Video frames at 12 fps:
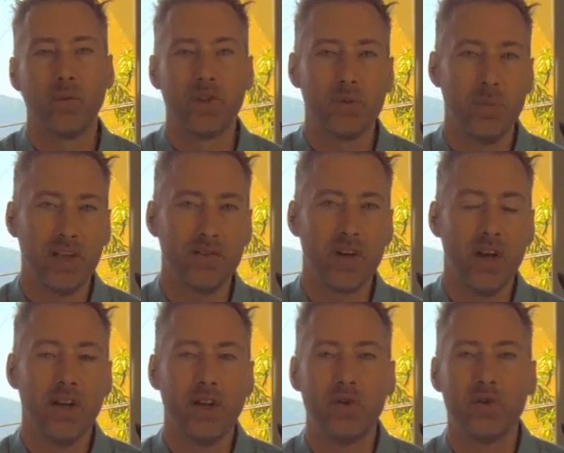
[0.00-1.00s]
which means
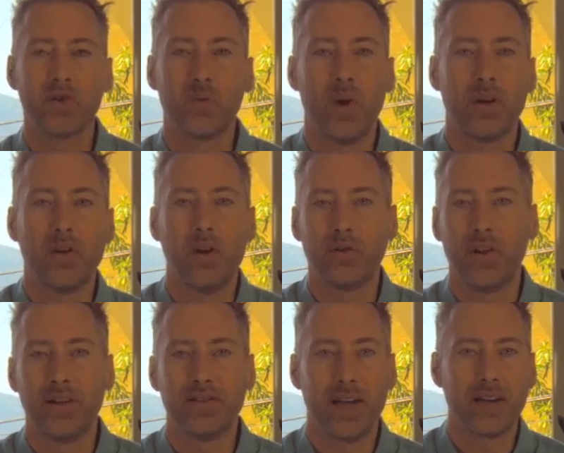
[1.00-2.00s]
you just want all
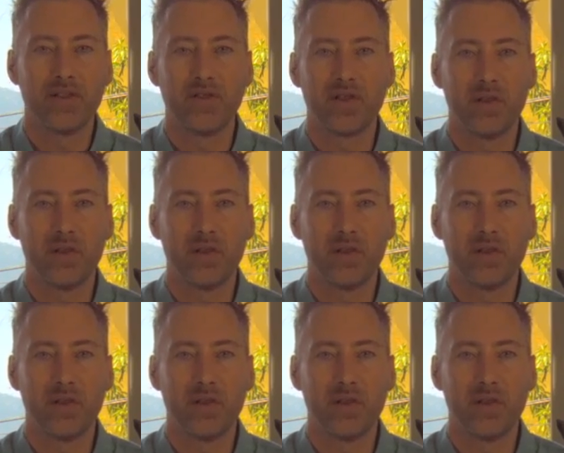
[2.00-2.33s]
transactions